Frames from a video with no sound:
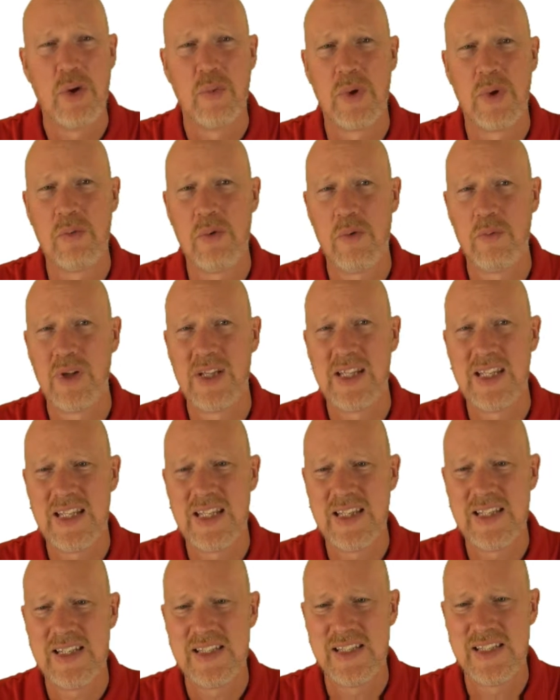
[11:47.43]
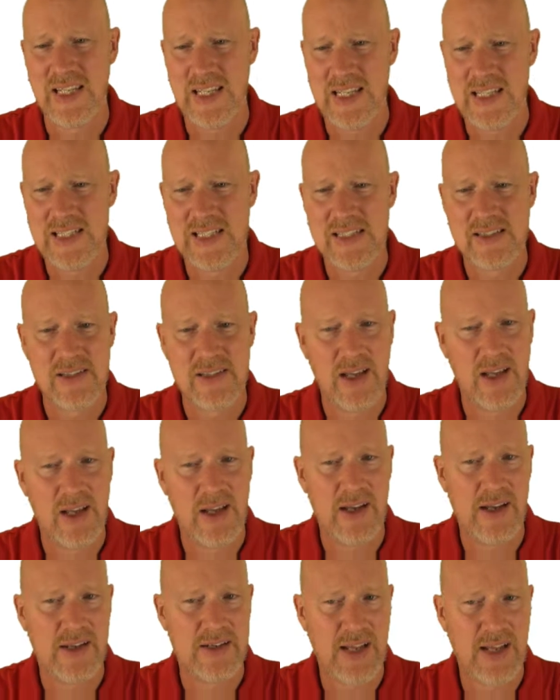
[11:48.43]
We won't really need this
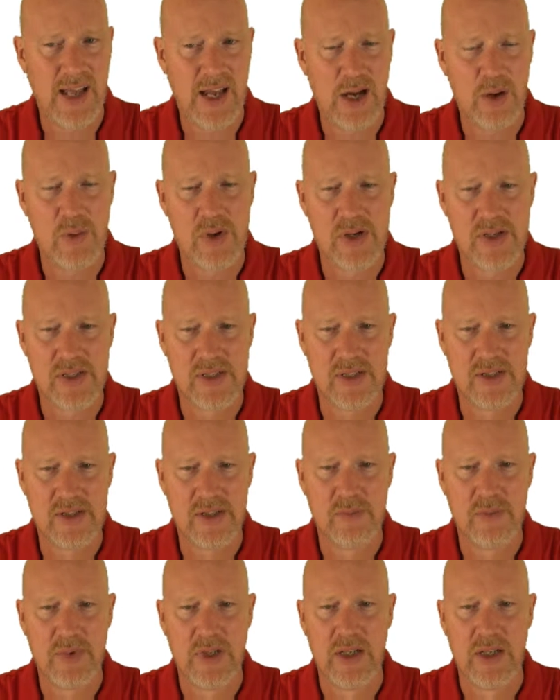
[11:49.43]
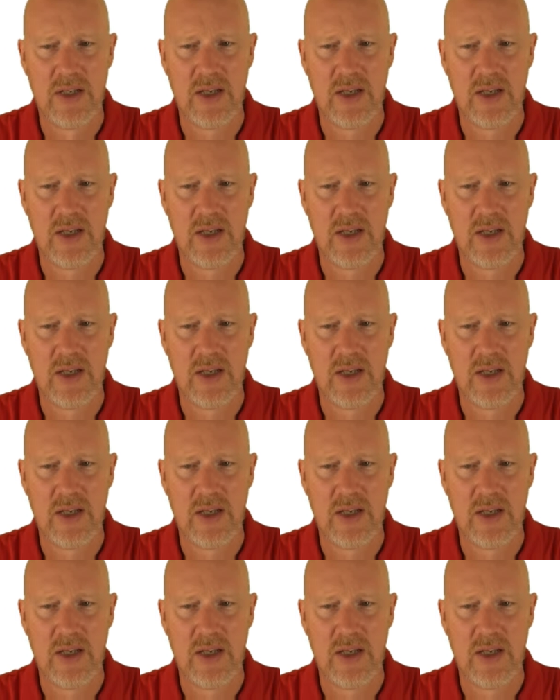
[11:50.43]
inside our system.